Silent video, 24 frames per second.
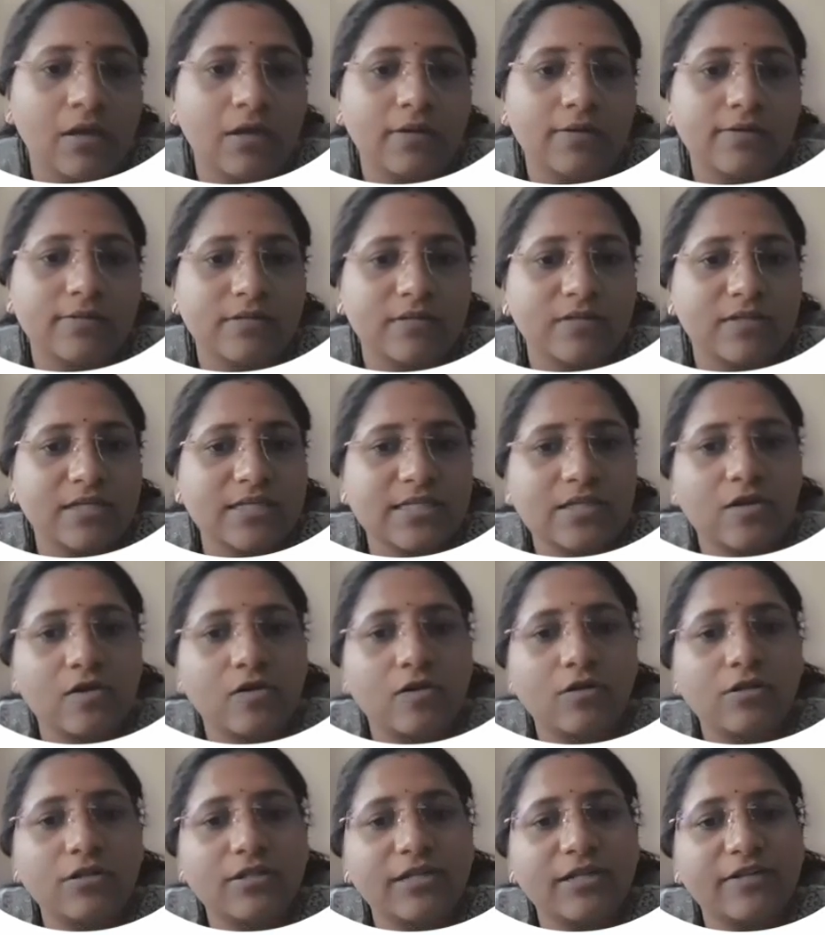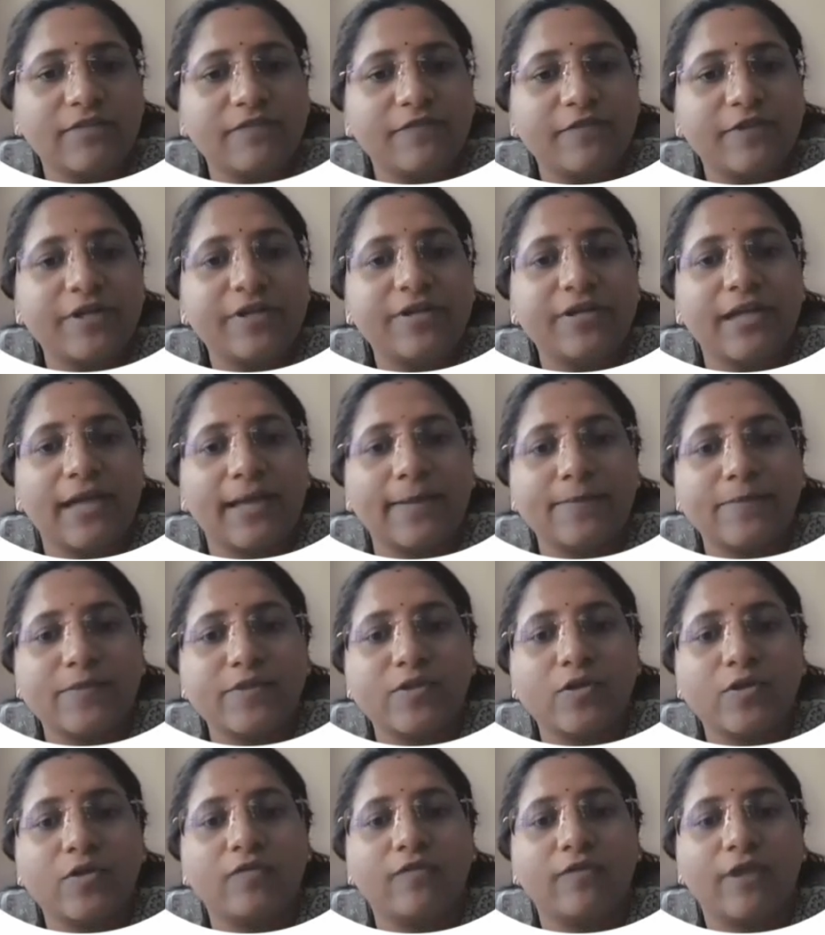So these are all the different
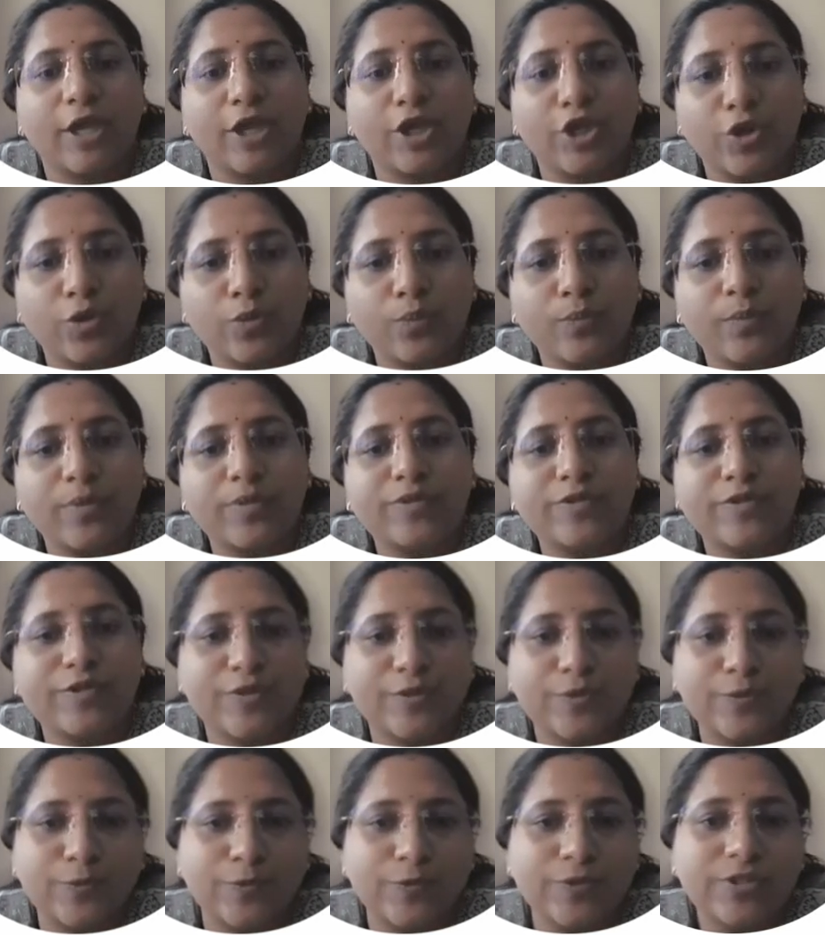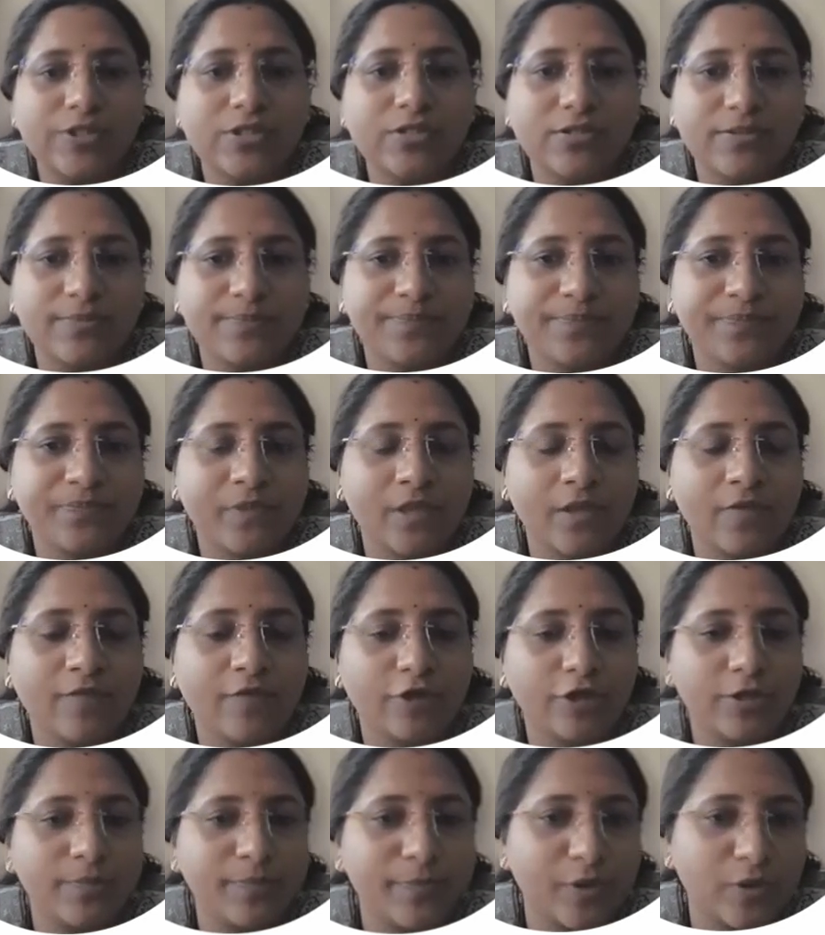types of equipments used
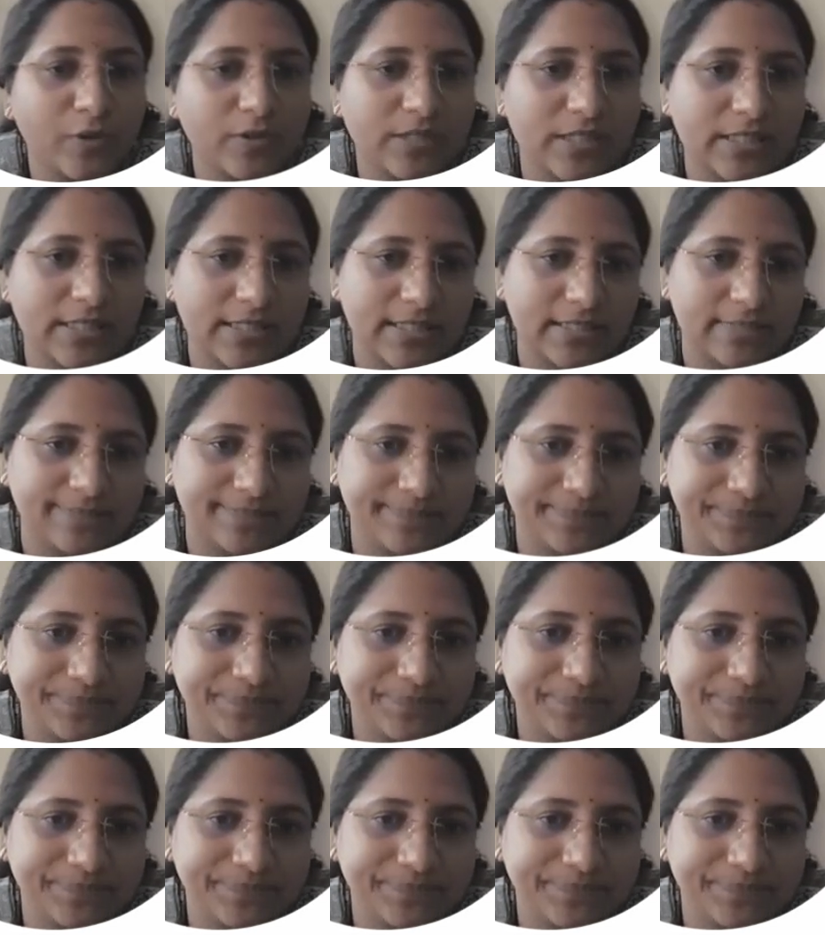for the processing.